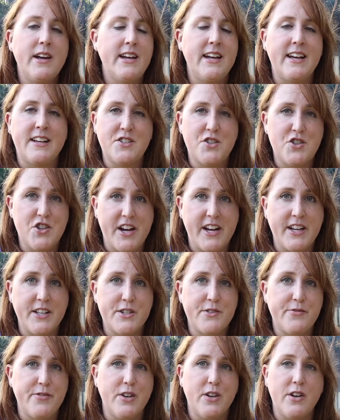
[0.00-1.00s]

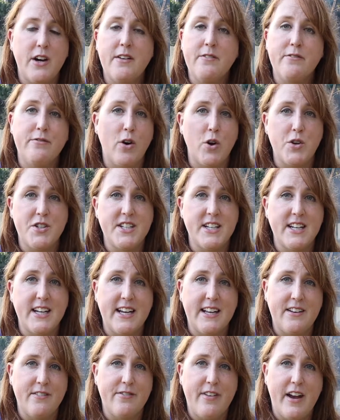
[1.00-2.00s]
exchange for voting
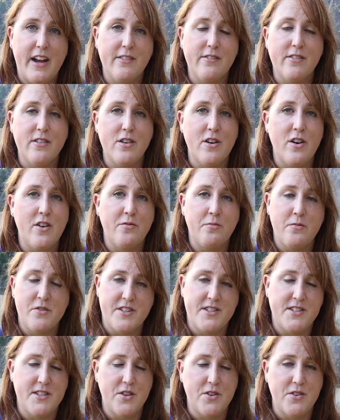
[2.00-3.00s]
in favor of
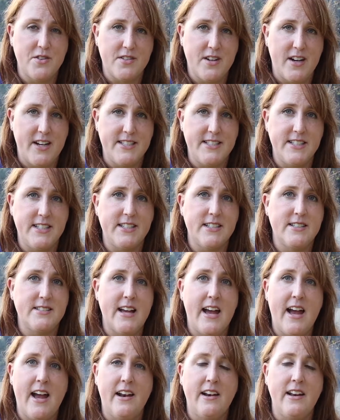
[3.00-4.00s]
Maurizio's ideas
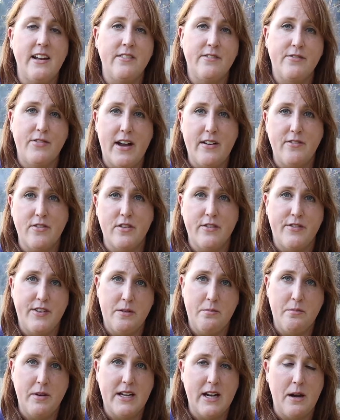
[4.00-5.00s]
and in favor of
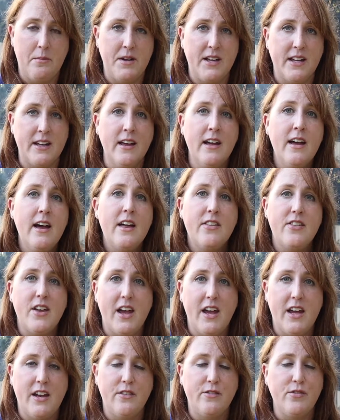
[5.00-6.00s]
him becoming the
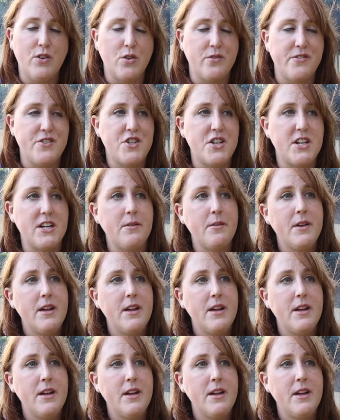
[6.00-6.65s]
head of Gucci.